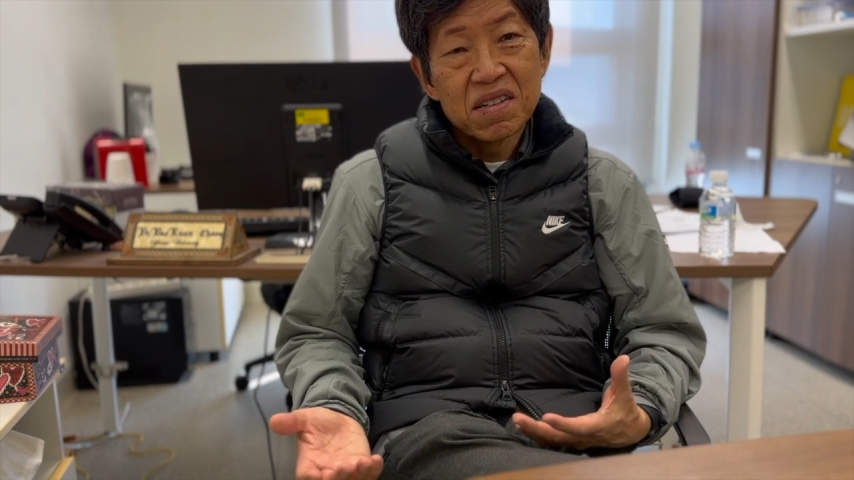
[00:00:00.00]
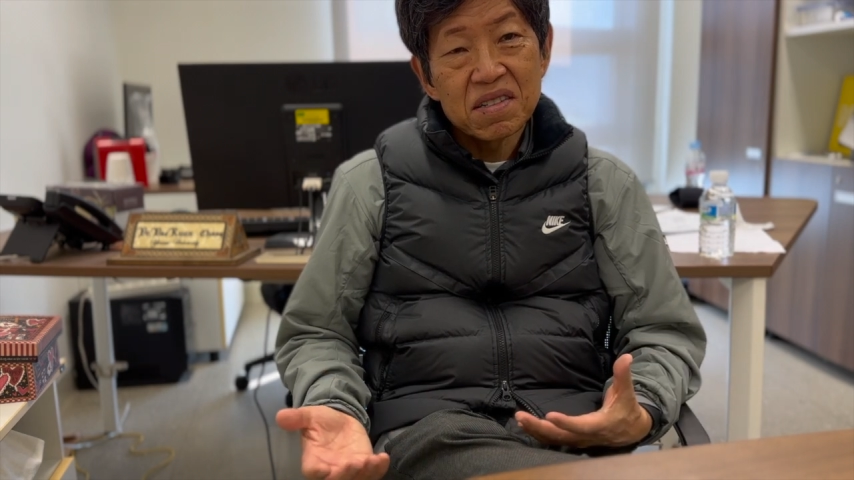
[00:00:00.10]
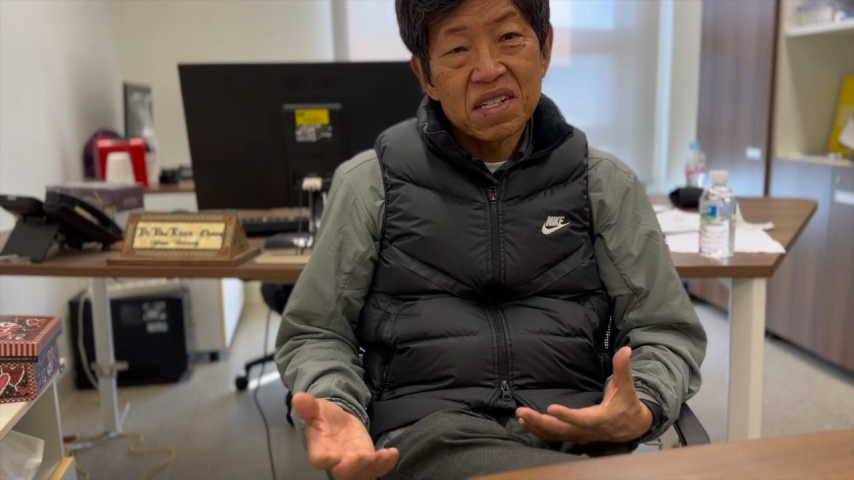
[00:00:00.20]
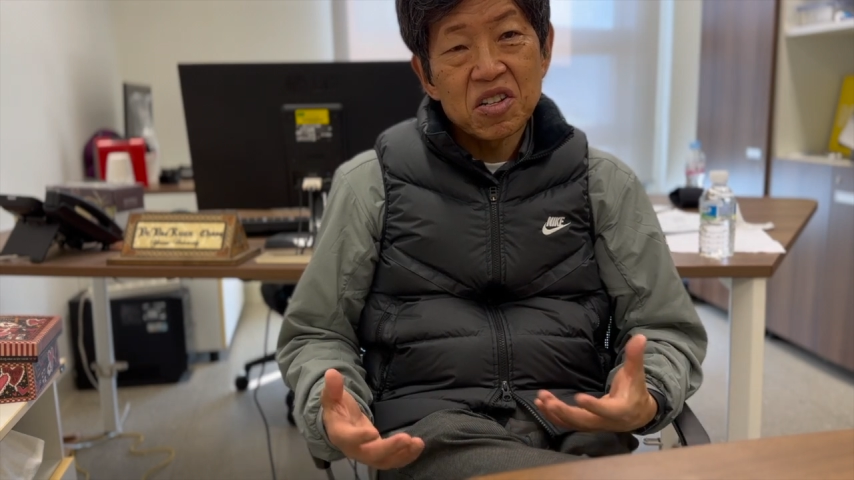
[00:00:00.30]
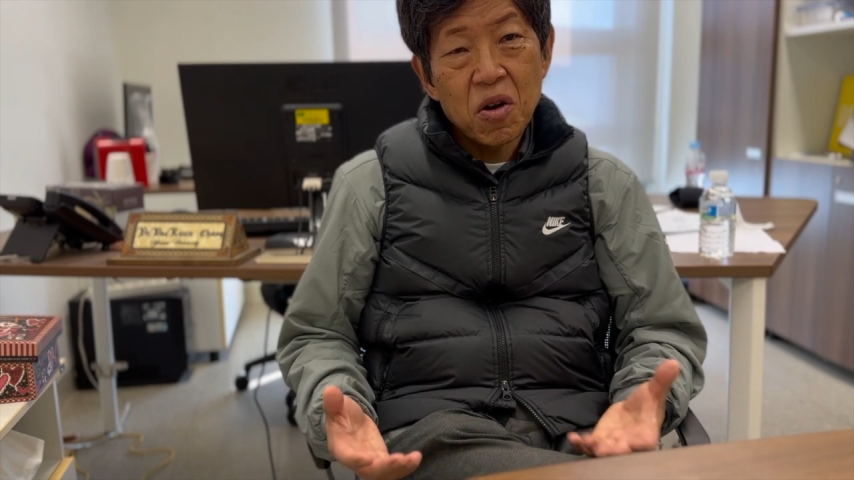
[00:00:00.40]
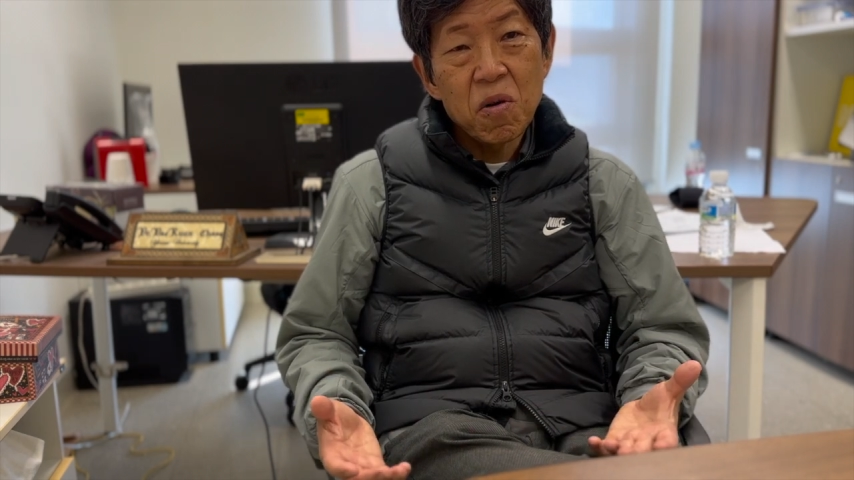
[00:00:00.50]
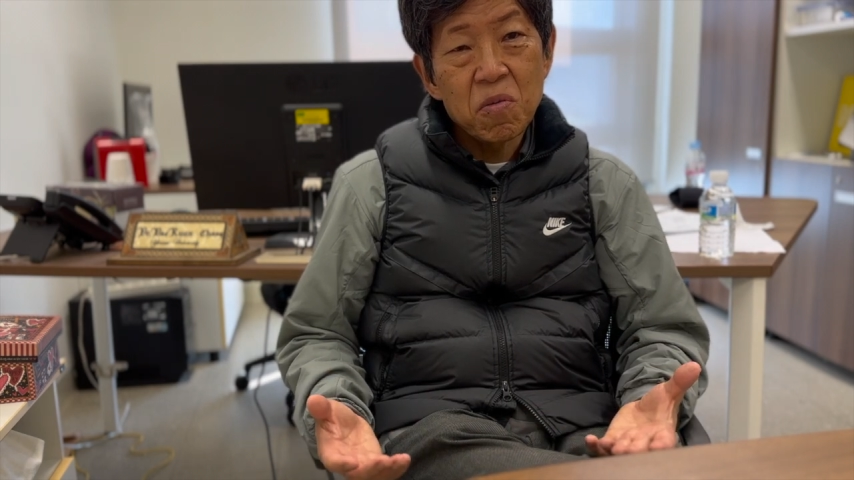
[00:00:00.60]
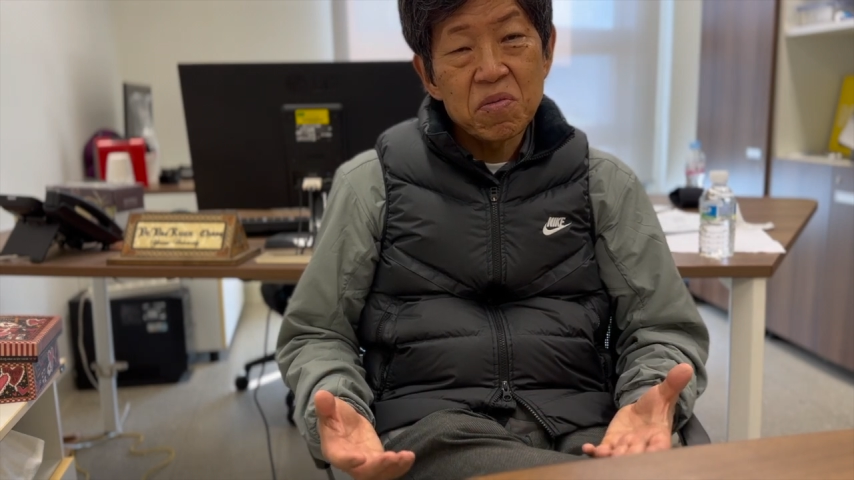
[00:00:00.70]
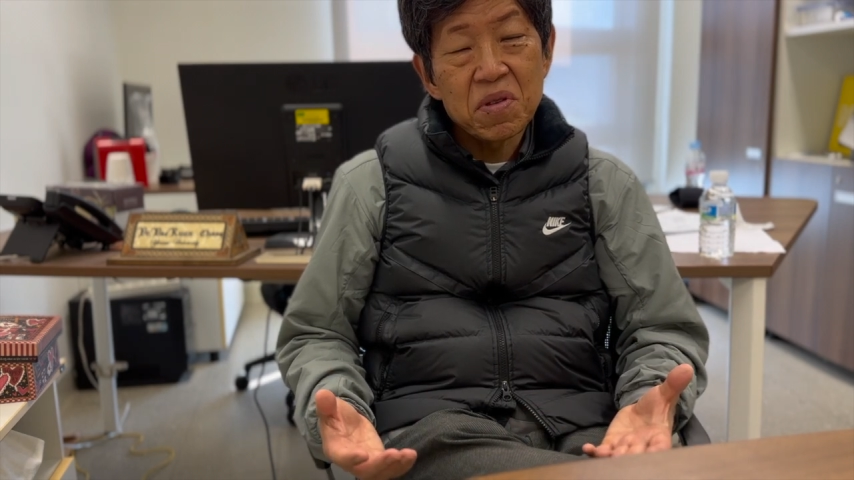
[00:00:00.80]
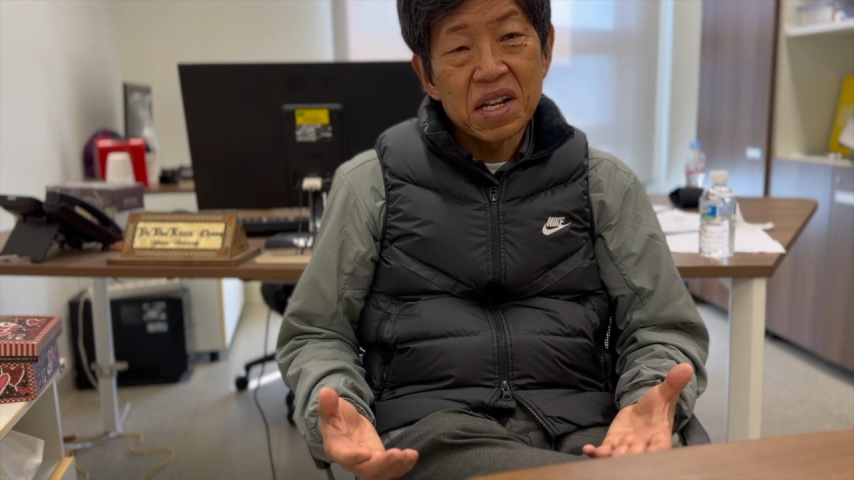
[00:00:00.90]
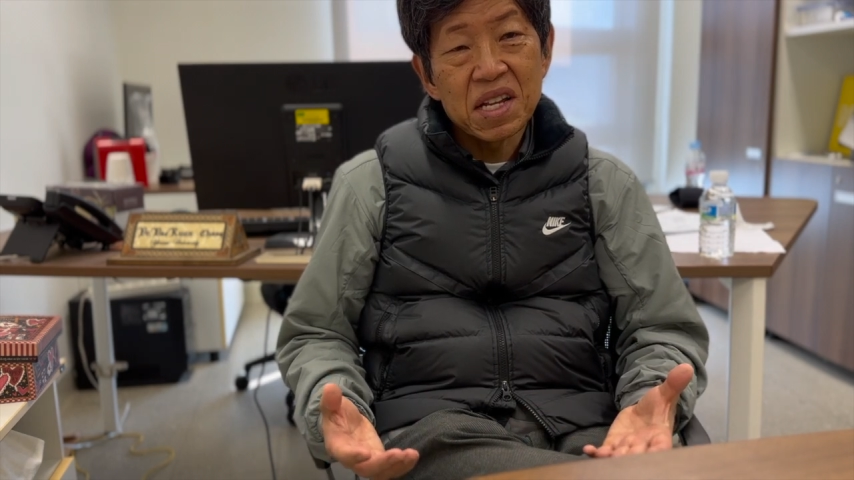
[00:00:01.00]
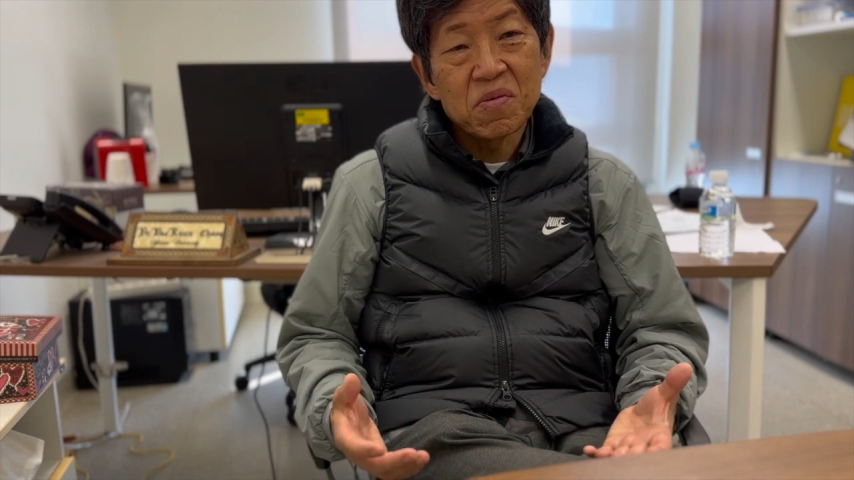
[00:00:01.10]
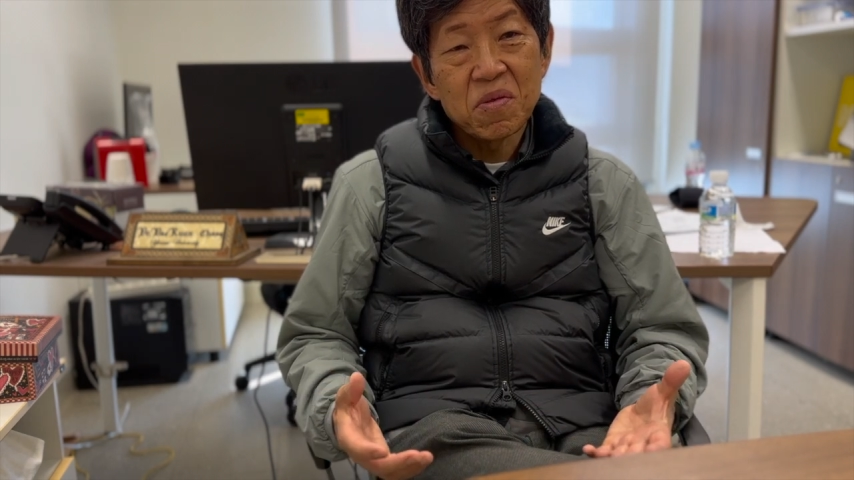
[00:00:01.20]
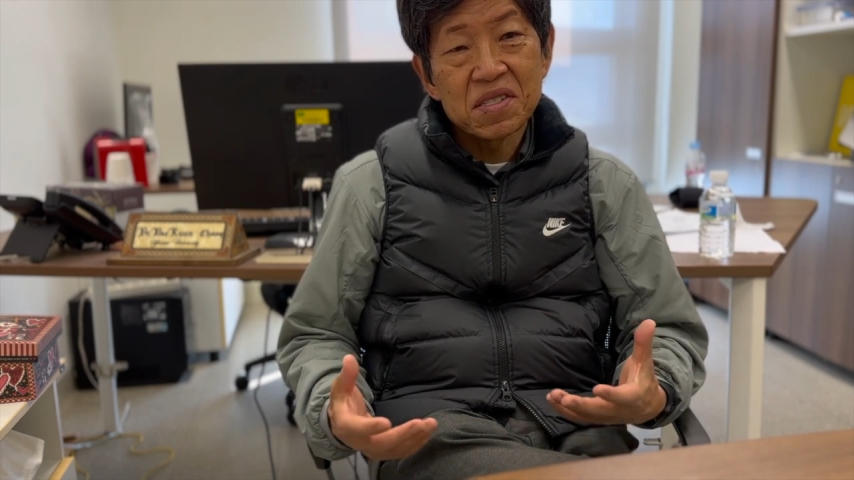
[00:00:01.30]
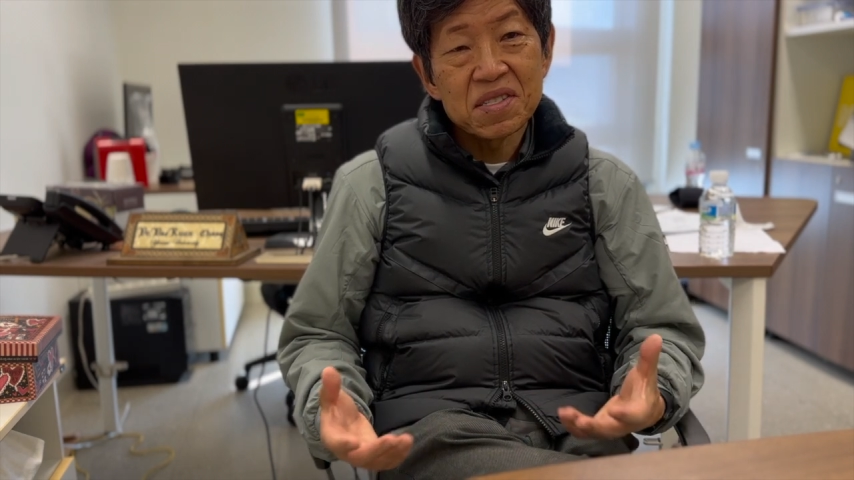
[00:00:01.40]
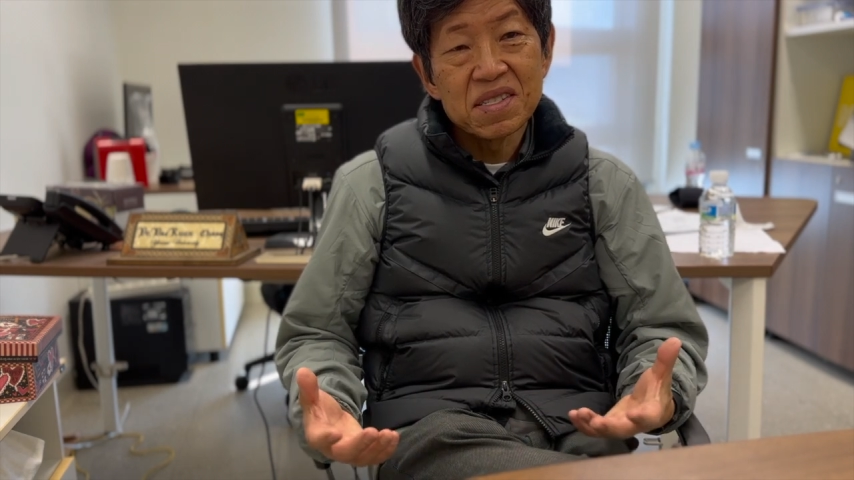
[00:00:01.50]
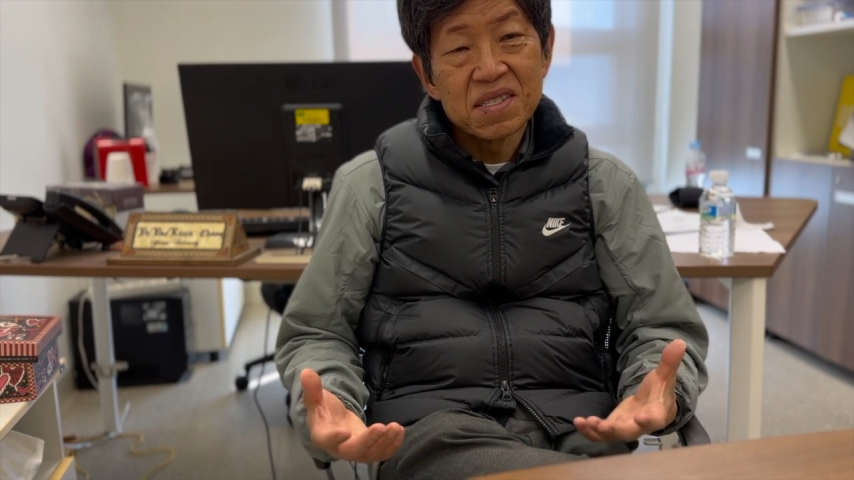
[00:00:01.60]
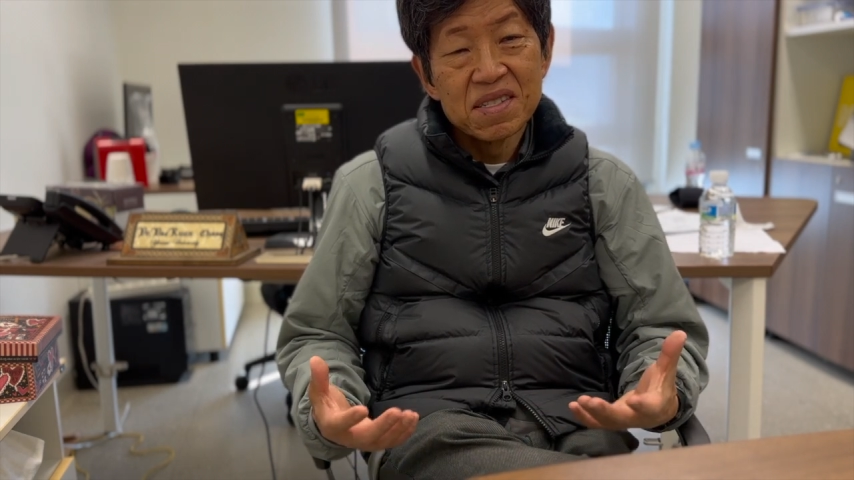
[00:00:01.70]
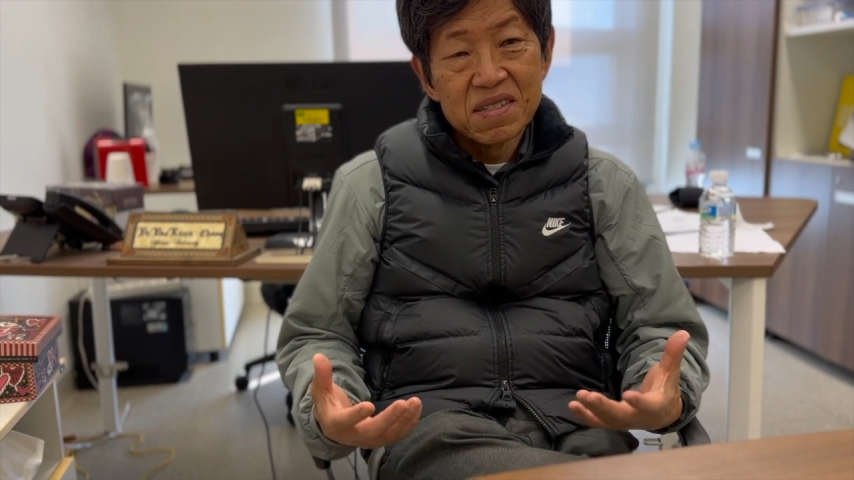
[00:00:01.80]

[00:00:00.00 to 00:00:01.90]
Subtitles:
Let's hope that he wasn't,